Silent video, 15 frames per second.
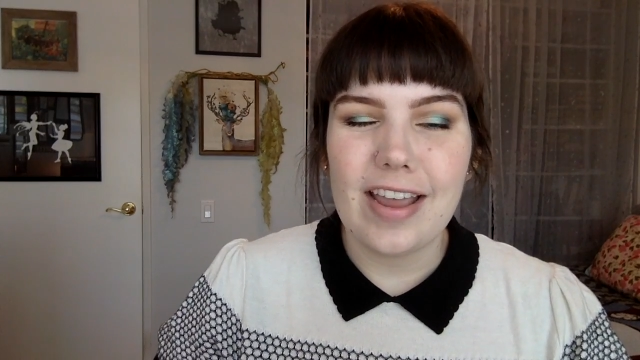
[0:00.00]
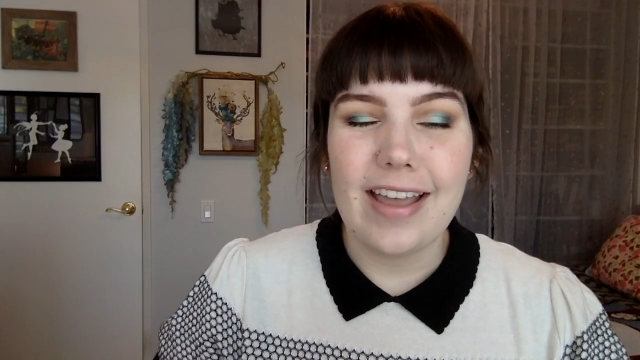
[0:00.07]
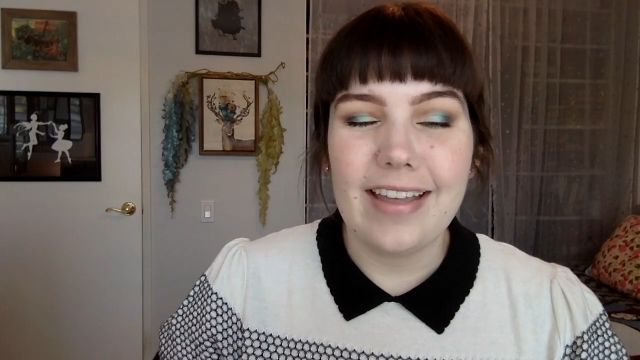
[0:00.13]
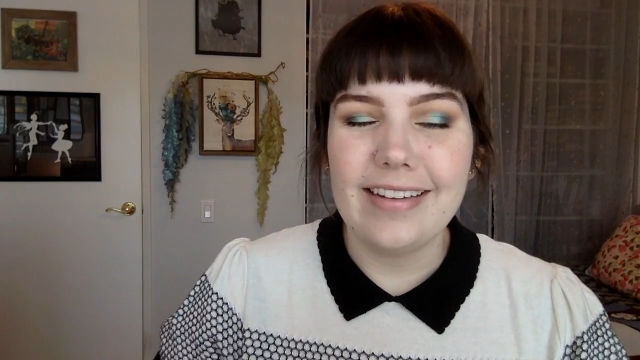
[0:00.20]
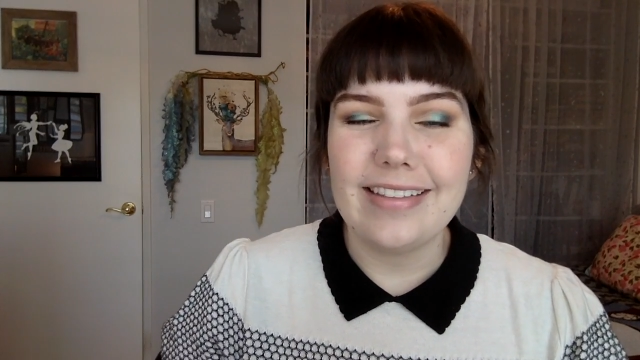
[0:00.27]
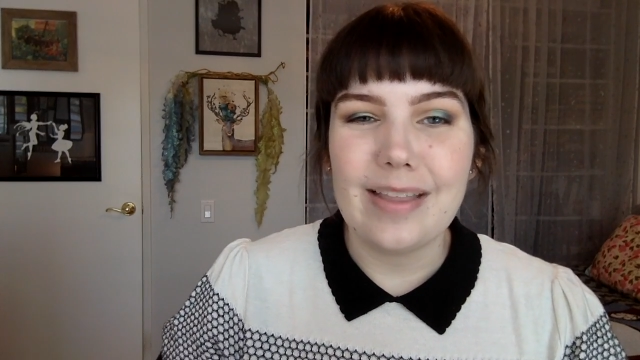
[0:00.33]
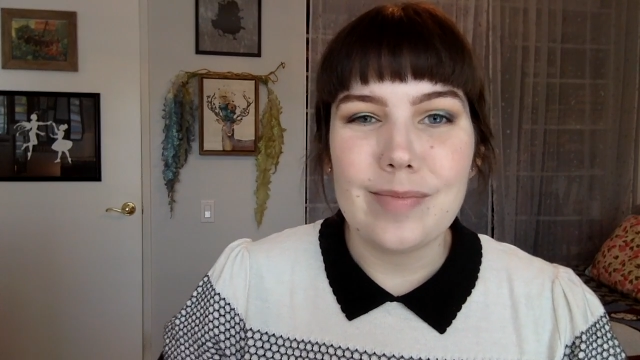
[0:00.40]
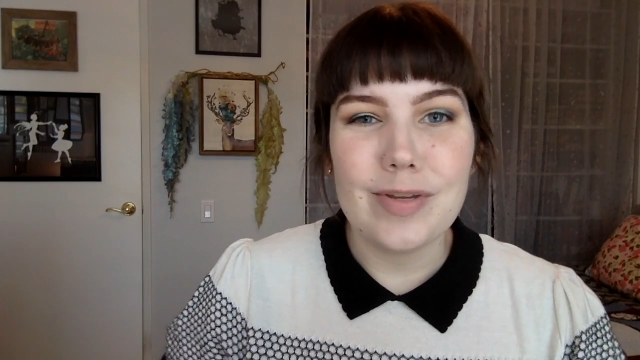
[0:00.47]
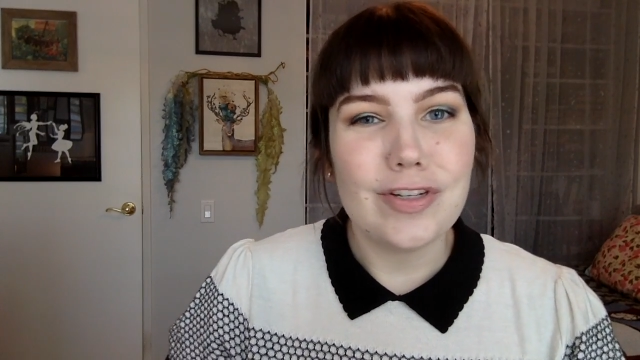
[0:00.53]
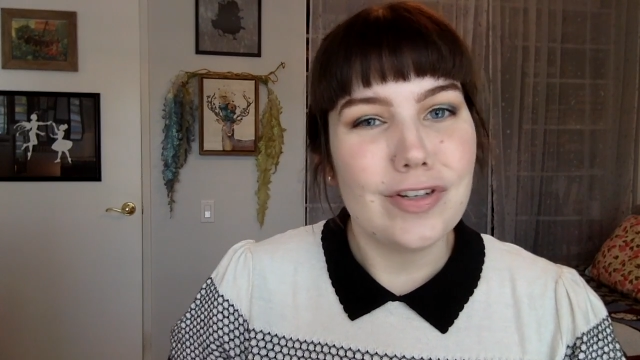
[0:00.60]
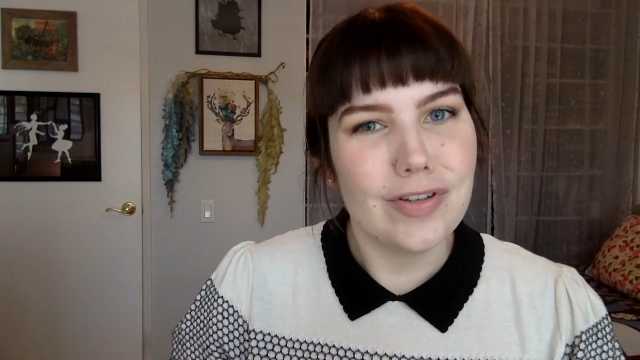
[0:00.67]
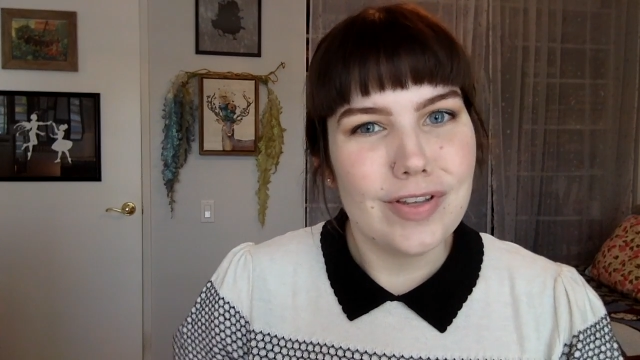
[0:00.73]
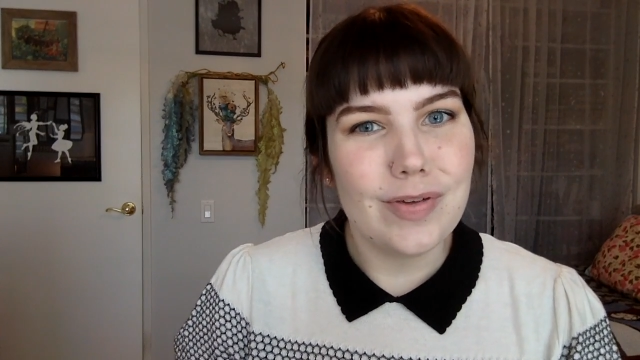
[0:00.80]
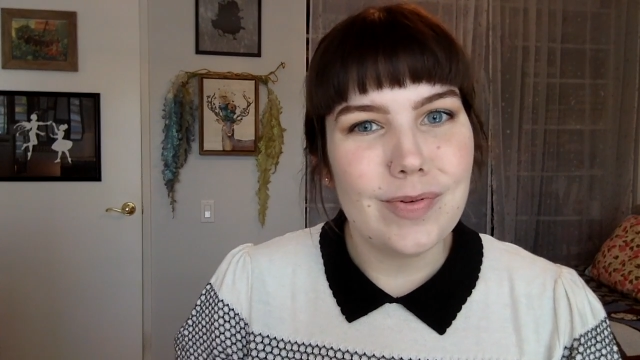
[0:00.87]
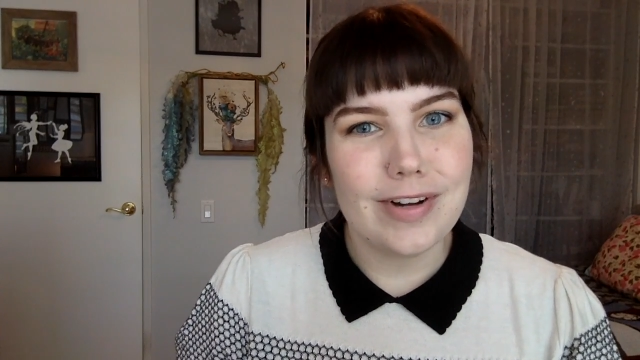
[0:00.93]
and let me show
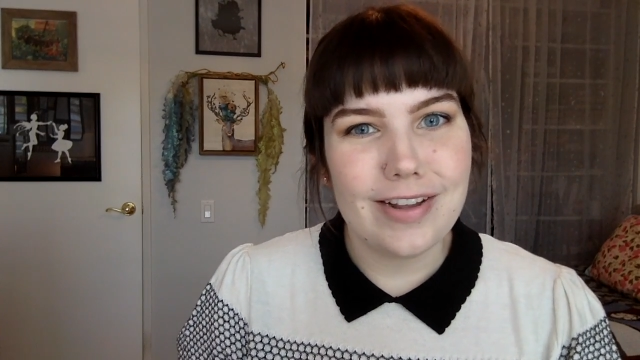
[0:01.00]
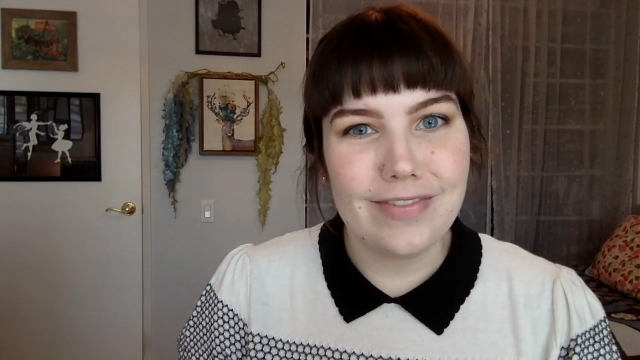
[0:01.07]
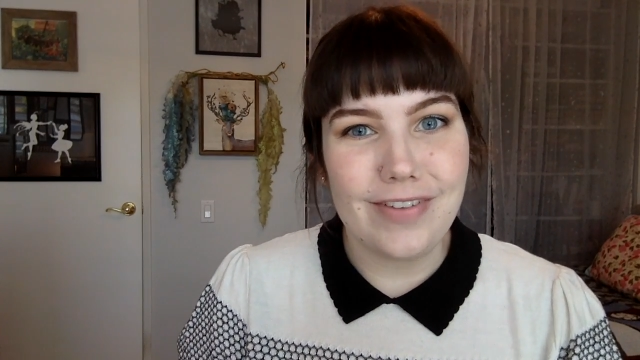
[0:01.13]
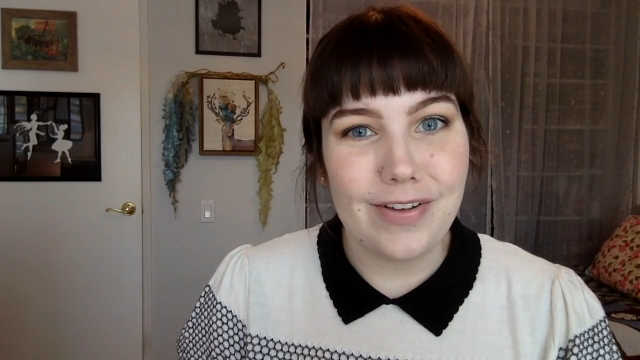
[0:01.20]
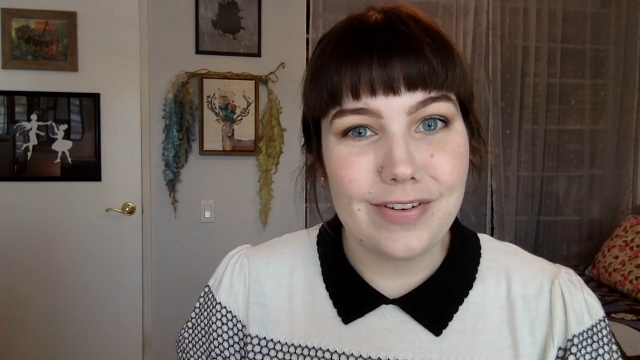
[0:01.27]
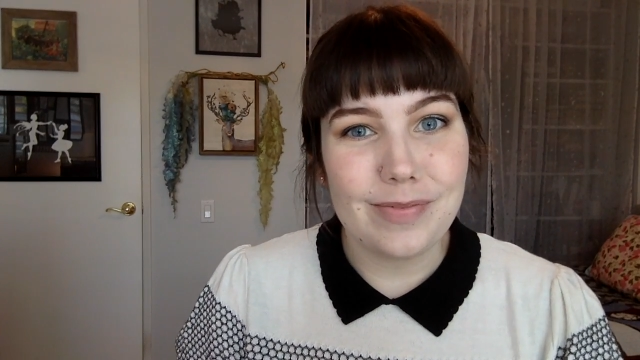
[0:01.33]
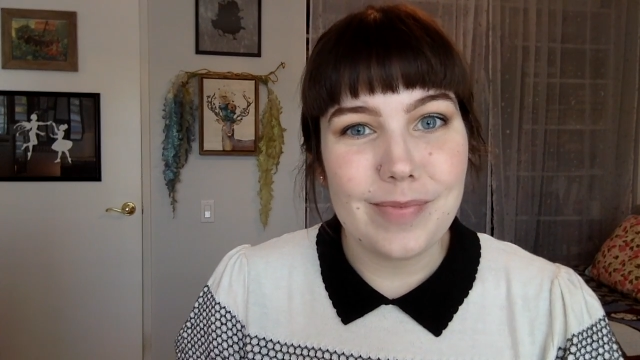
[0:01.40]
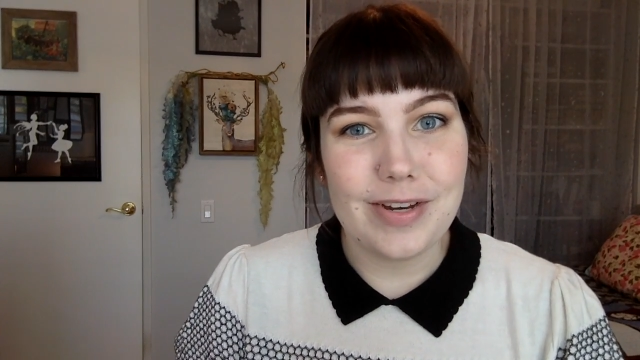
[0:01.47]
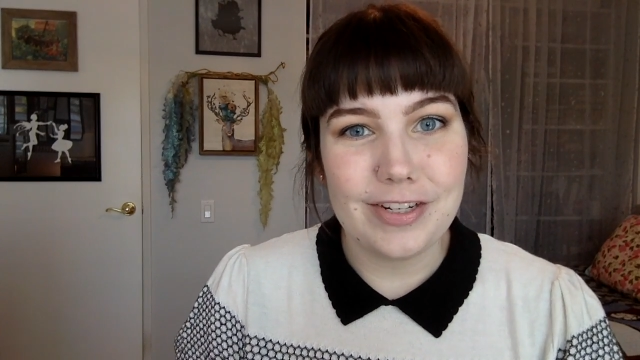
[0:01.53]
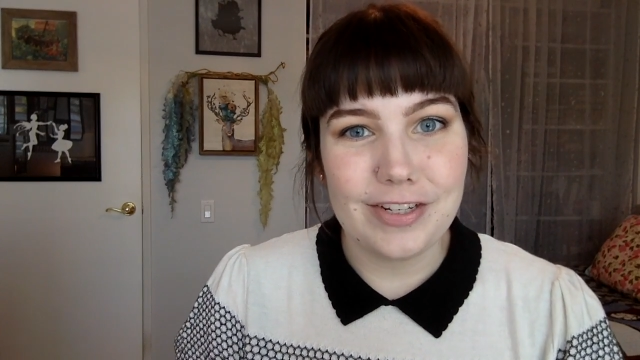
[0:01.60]
you what I found on my